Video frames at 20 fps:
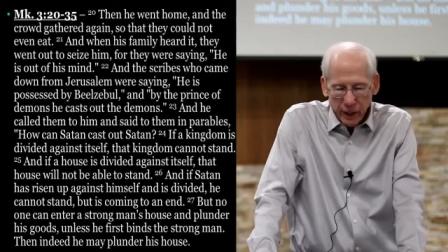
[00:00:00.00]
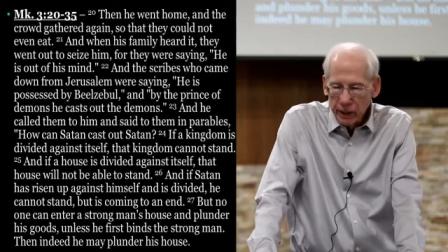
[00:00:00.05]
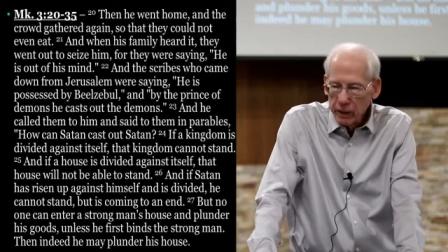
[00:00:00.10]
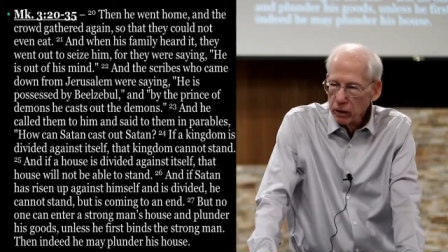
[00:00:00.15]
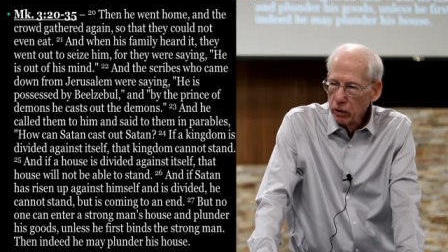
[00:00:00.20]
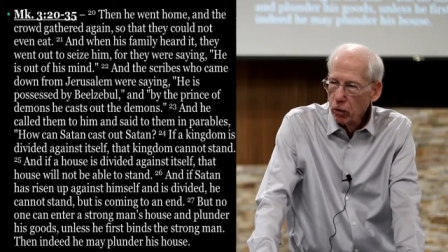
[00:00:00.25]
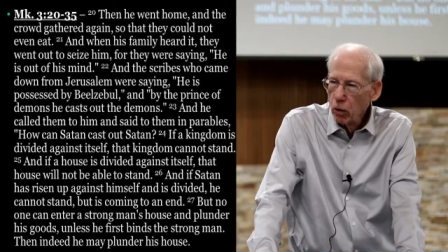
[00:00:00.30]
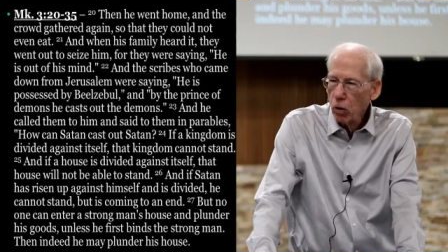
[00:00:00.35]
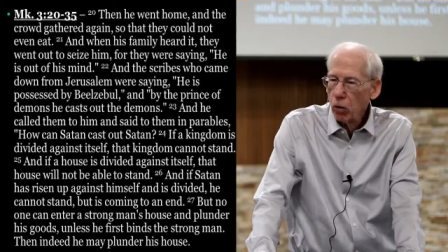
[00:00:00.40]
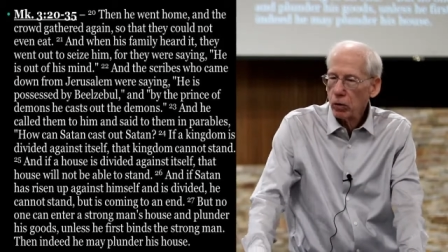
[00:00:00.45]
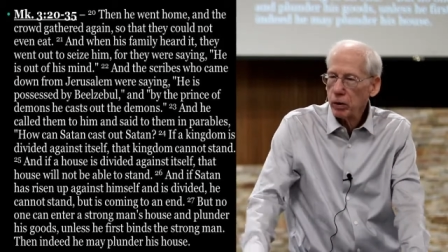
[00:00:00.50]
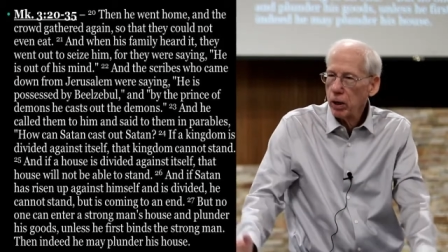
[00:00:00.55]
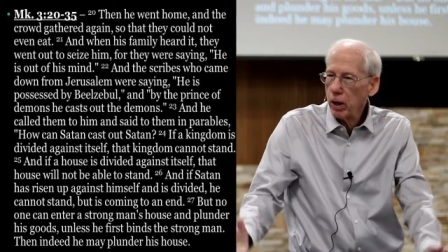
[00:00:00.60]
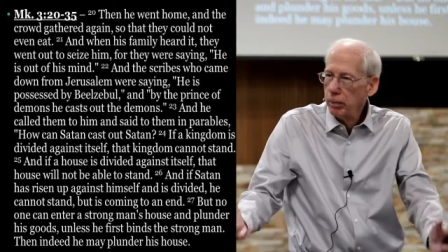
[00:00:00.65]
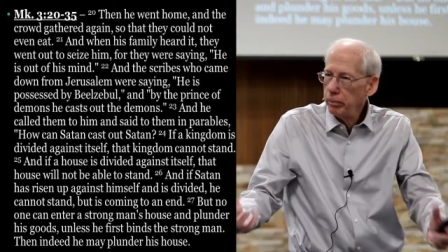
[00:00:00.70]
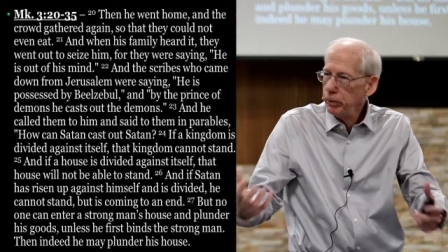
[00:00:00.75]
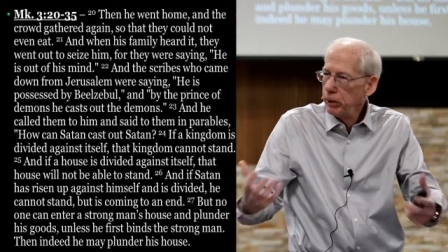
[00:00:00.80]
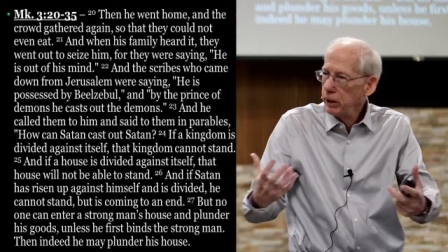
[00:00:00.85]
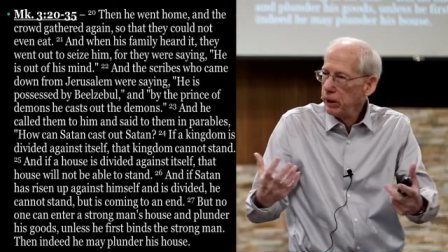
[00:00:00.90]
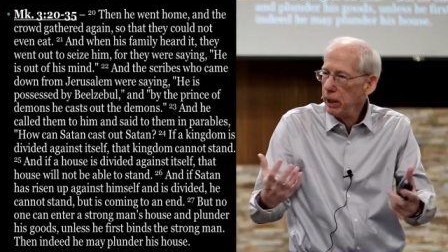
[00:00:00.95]
that it had all
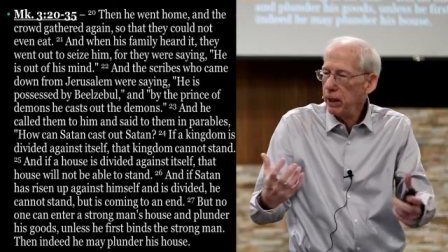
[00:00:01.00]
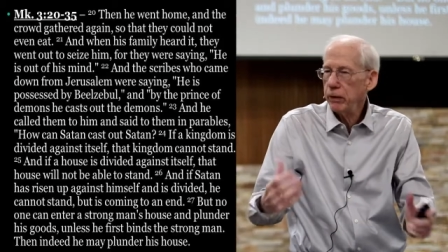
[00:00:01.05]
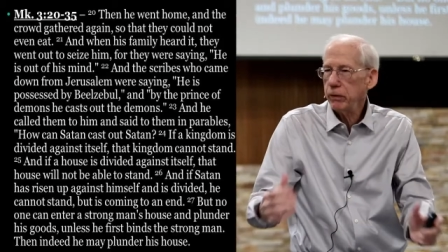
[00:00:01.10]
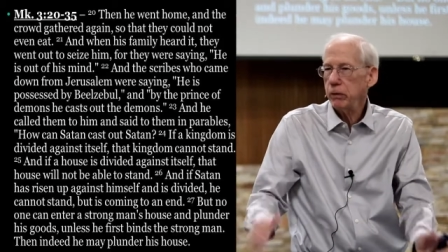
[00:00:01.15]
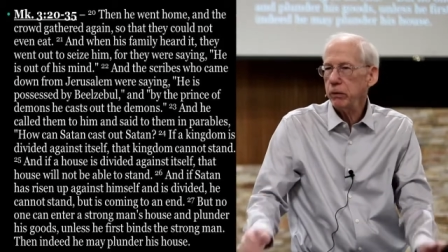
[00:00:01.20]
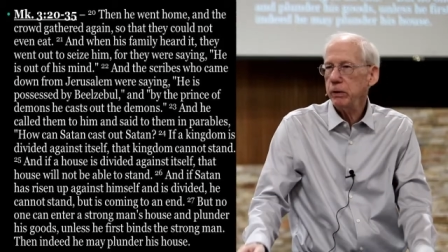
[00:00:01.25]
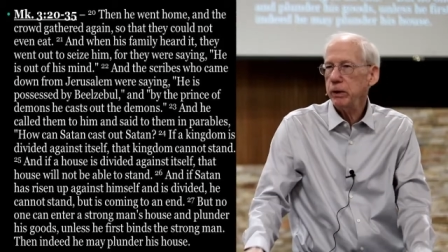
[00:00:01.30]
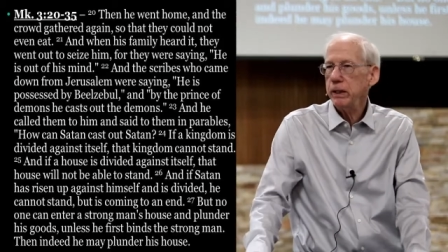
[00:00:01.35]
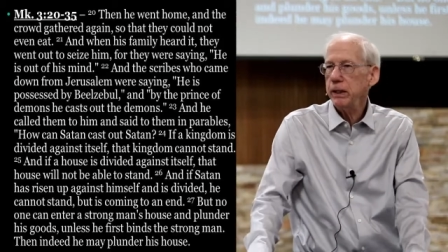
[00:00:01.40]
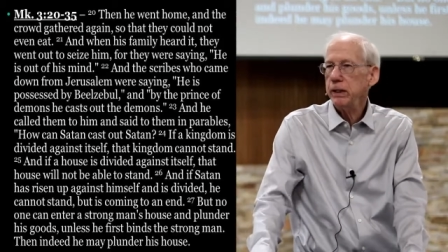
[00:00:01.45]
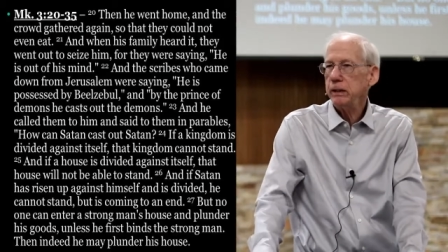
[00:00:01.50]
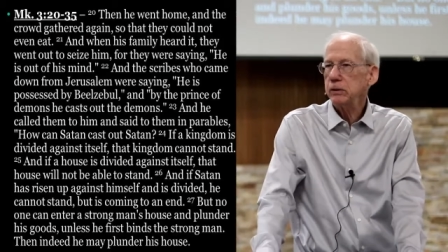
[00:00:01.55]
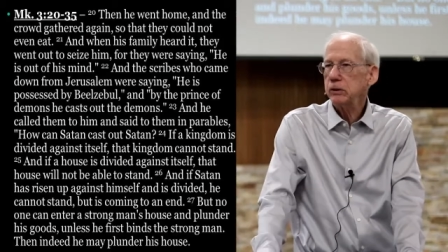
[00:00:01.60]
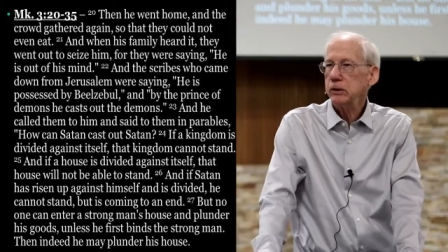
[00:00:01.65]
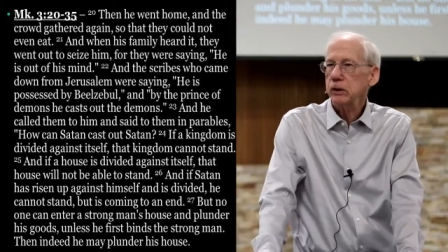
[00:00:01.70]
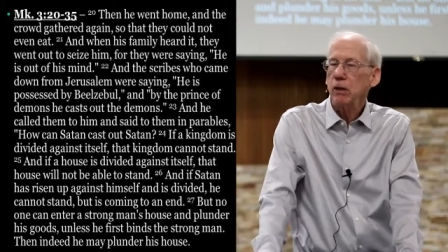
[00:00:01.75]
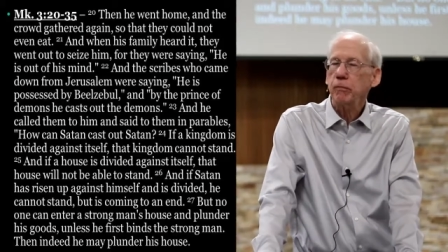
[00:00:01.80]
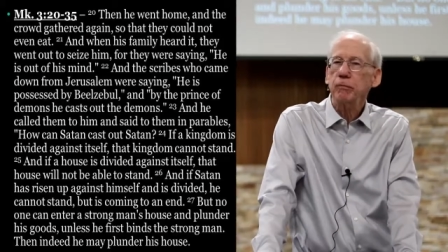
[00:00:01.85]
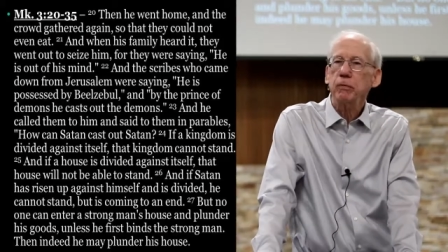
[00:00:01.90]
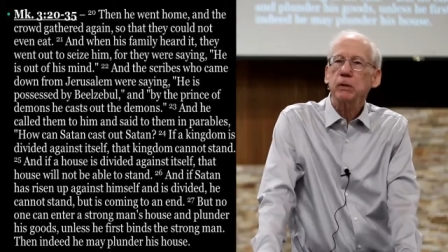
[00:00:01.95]
come together and
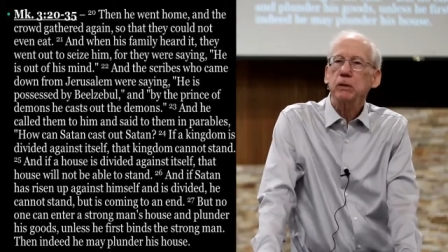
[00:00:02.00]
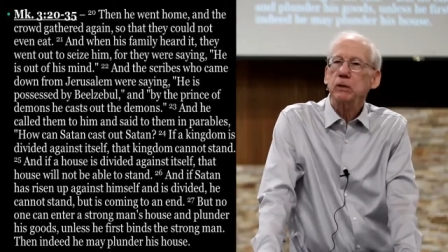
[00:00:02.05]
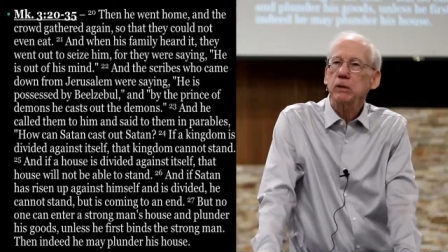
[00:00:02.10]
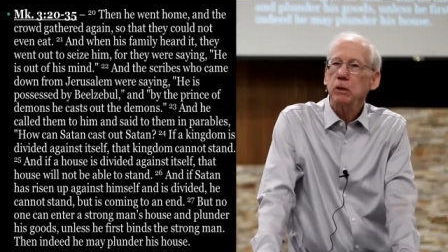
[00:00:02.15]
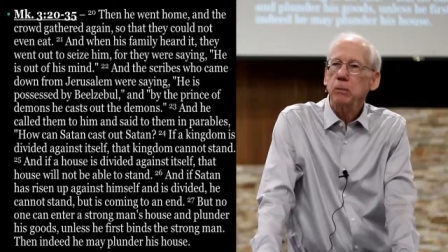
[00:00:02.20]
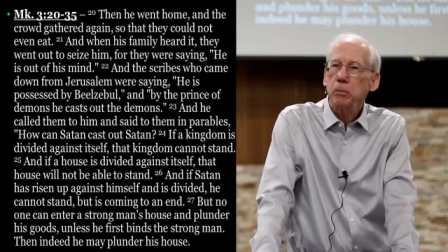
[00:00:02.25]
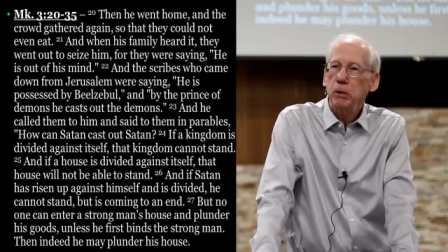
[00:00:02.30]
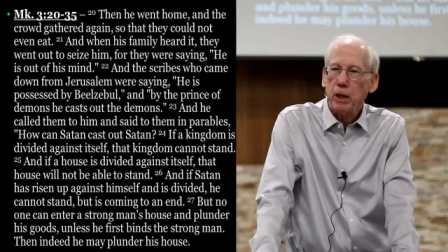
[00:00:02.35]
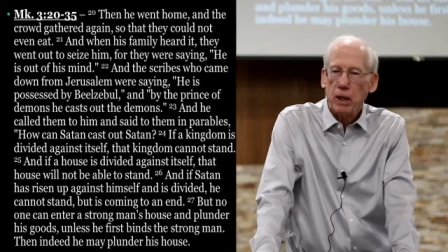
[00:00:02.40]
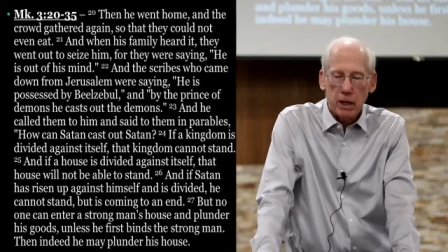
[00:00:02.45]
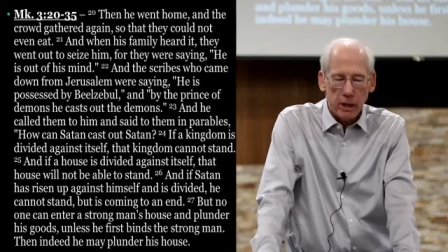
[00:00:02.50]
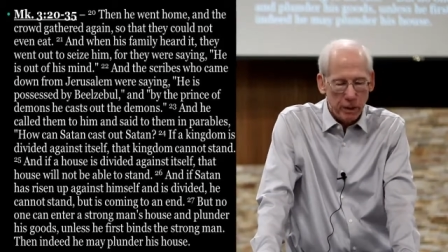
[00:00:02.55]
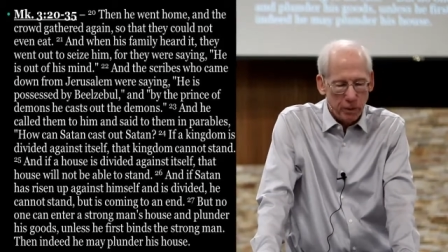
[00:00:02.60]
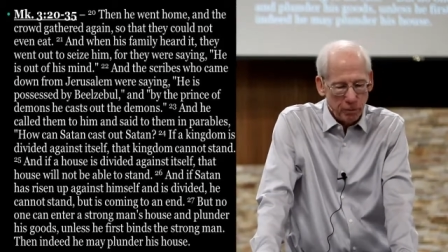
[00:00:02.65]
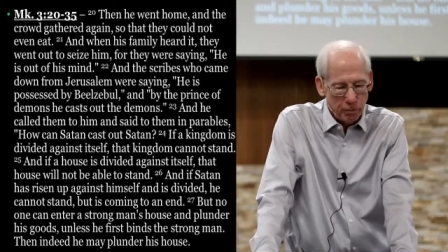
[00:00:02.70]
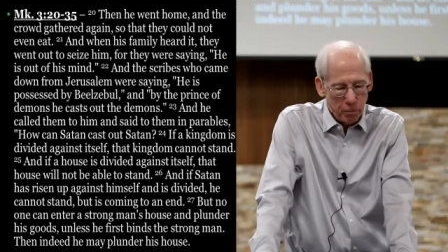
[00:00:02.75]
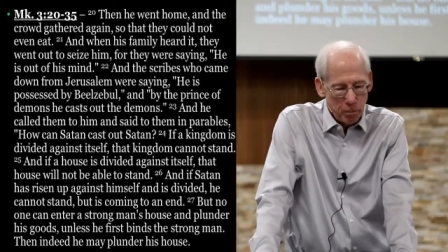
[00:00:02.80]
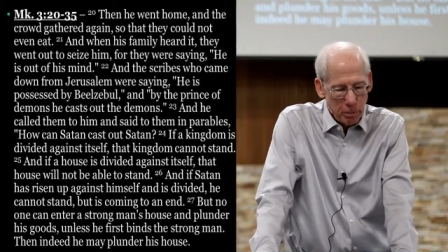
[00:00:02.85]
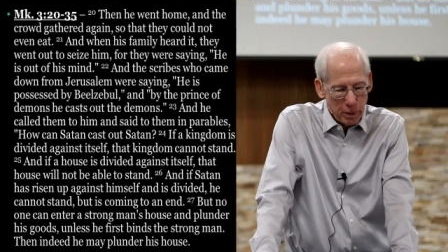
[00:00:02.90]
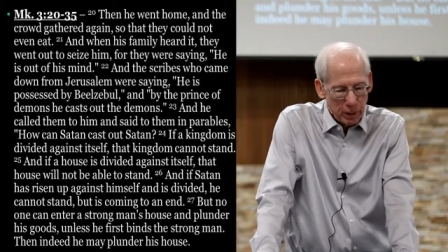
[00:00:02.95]
he'd suffered some
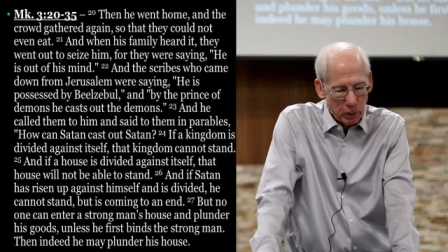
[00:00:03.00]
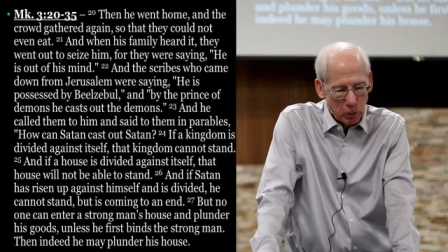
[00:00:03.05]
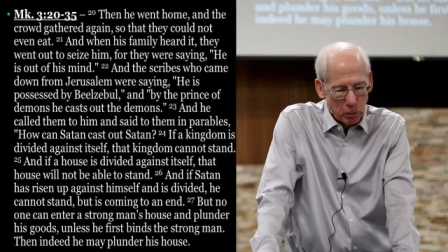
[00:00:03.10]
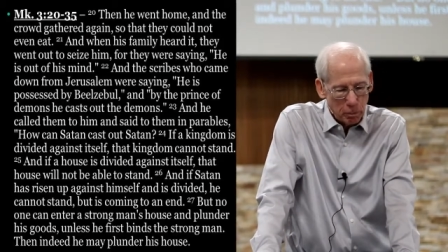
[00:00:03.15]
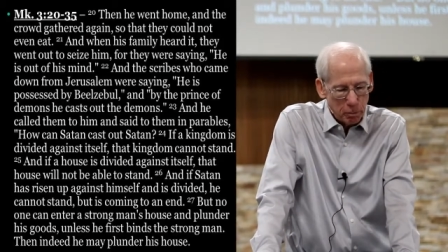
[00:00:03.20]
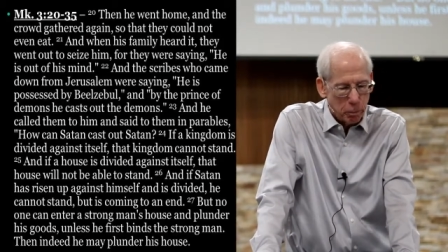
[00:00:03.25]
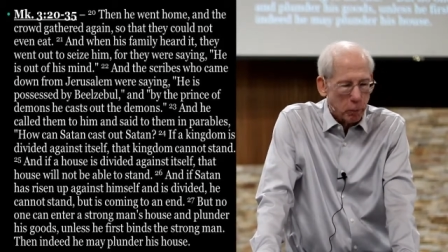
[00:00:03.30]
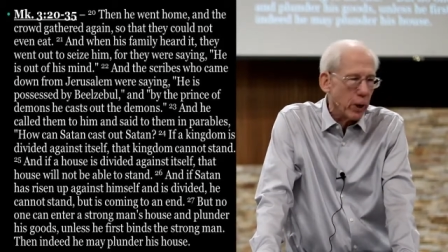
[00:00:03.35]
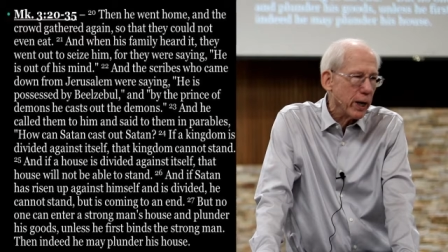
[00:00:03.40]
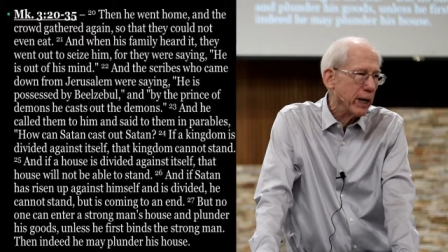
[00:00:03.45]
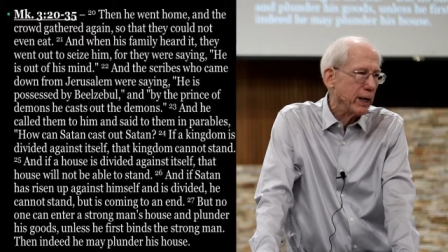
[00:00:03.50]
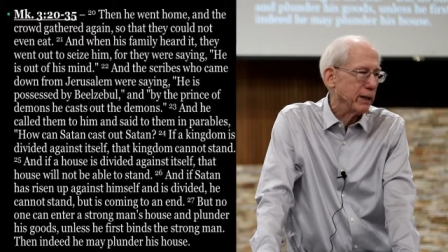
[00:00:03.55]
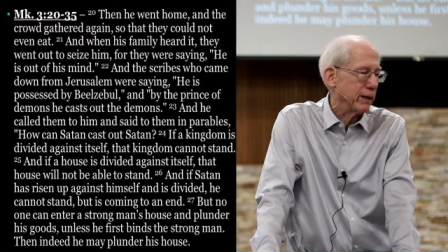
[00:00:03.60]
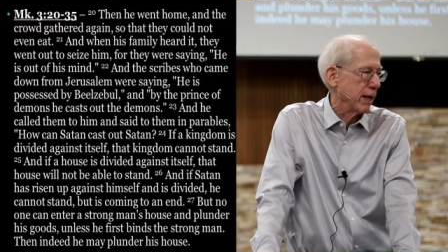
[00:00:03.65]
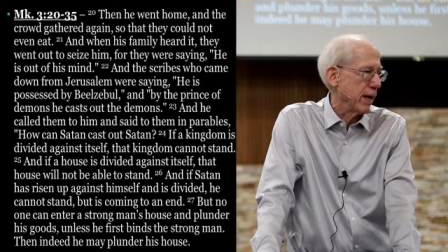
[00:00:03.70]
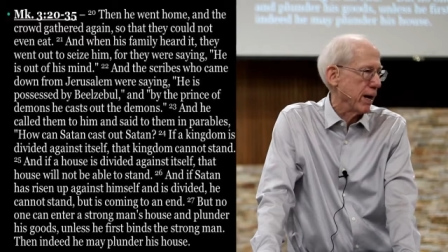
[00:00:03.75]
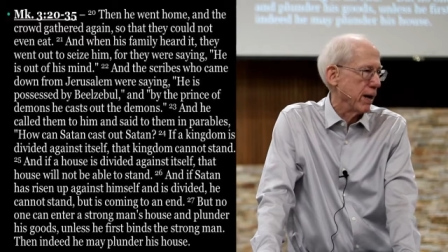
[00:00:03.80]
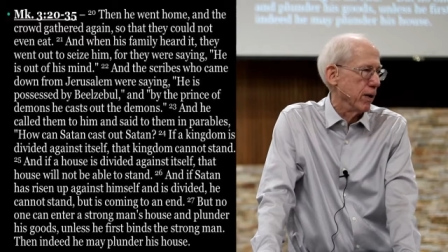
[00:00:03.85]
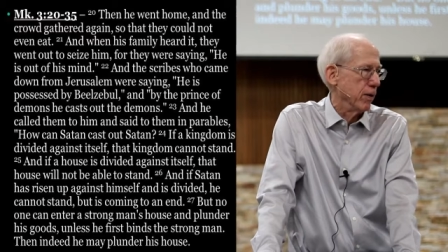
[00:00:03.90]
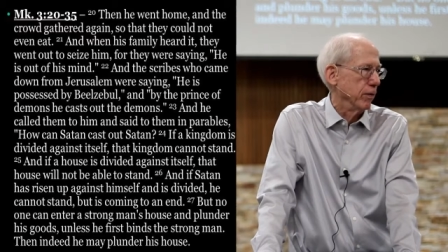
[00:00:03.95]
kind of mental
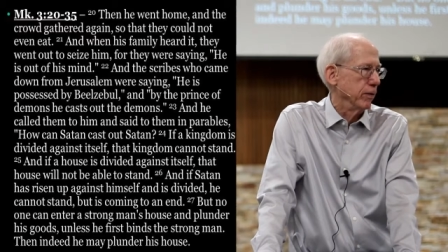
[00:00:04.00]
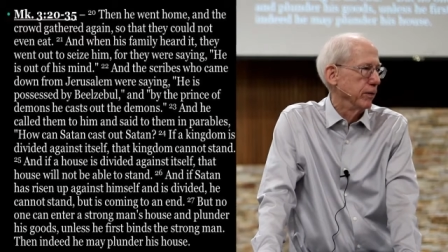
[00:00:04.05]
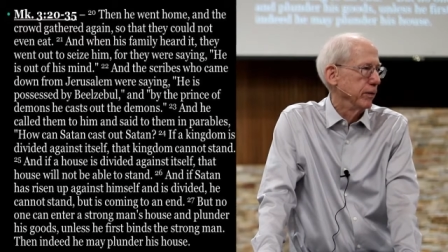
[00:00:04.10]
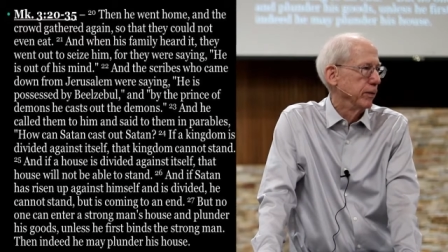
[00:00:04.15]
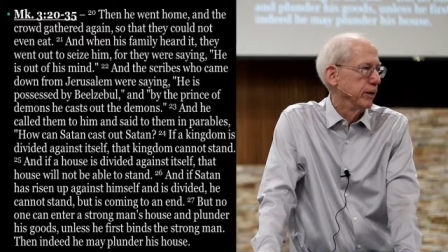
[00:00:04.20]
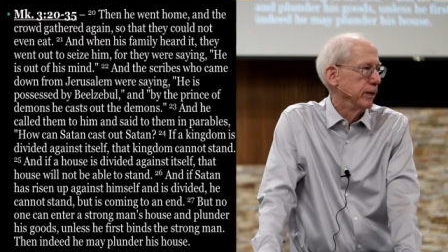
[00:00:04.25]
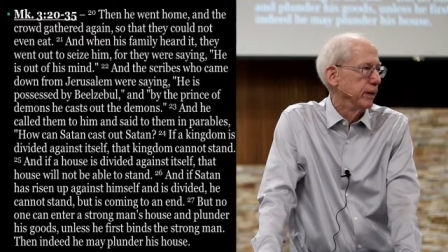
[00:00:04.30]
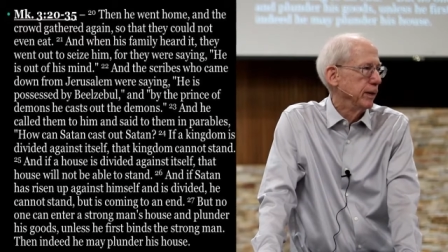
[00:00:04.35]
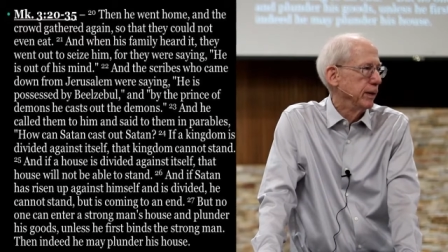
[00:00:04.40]
breakdown.